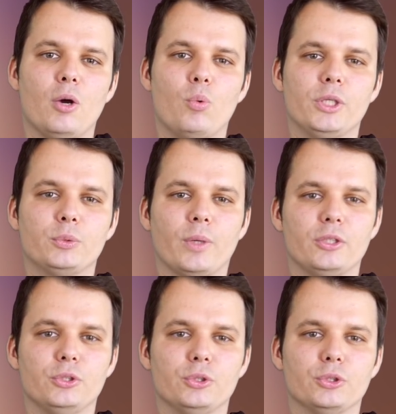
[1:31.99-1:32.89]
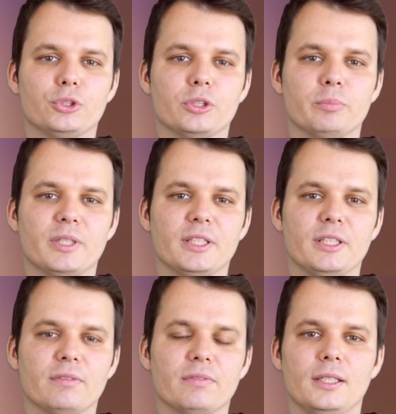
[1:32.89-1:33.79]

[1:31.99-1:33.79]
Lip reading: which one you should believe.